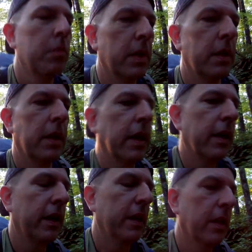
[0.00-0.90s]
but
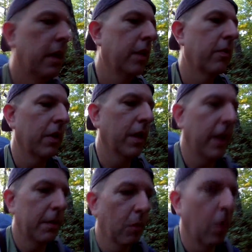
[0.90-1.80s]
not any
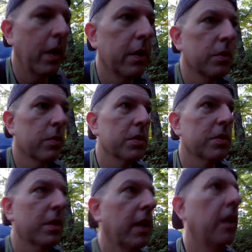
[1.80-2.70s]
reliable water
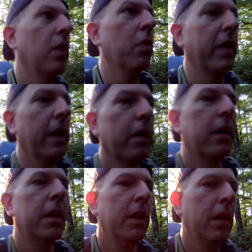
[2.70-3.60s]
sources that I know about.
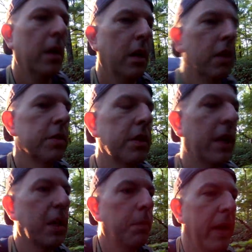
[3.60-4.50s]
So you'd
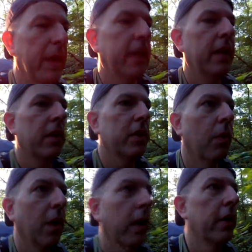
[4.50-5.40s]
have to pack in all your
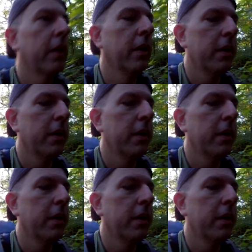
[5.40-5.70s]
water.